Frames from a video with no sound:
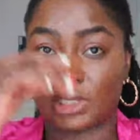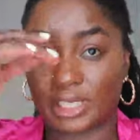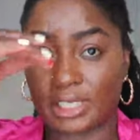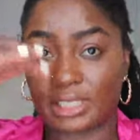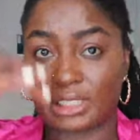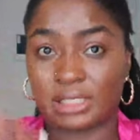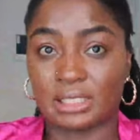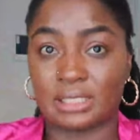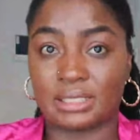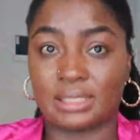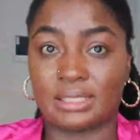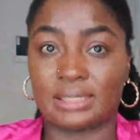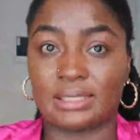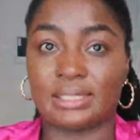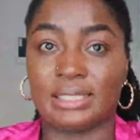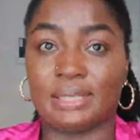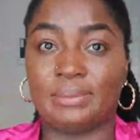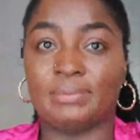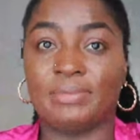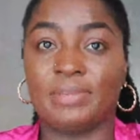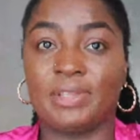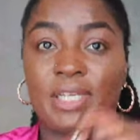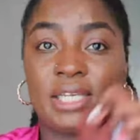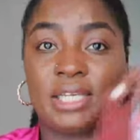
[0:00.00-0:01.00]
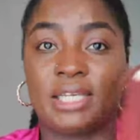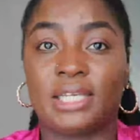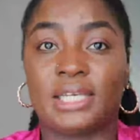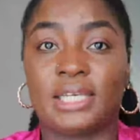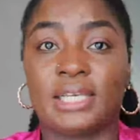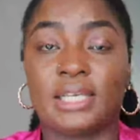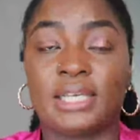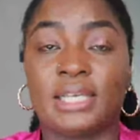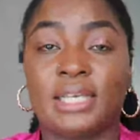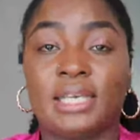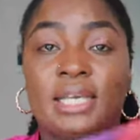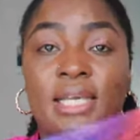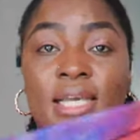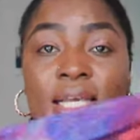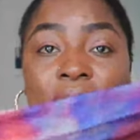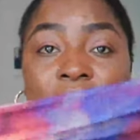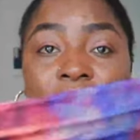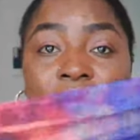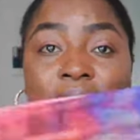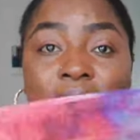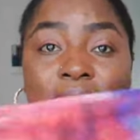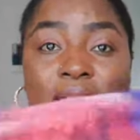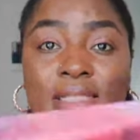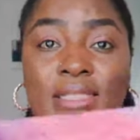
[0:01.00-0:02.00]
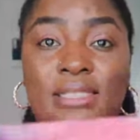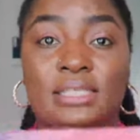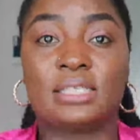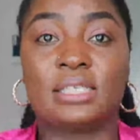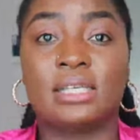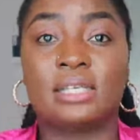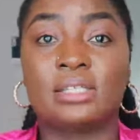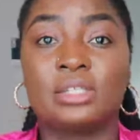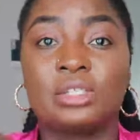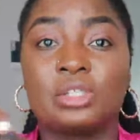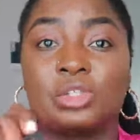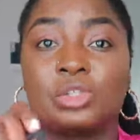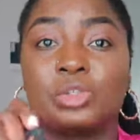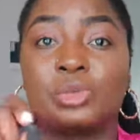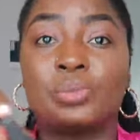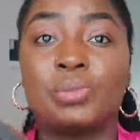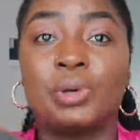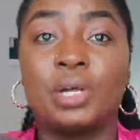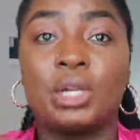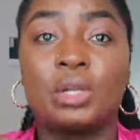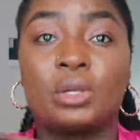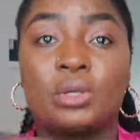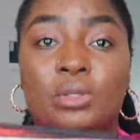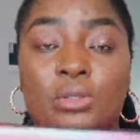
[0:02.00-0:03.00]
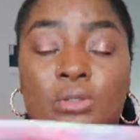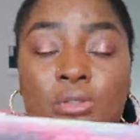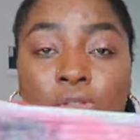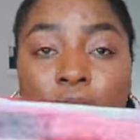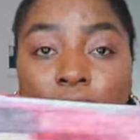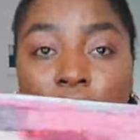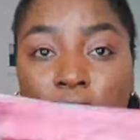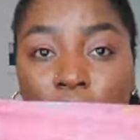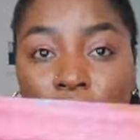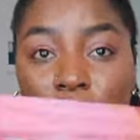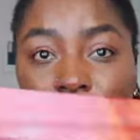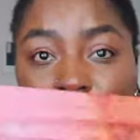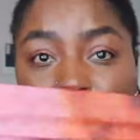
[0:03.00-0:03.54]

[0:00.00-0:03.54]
like just the same thing, and it's super long too.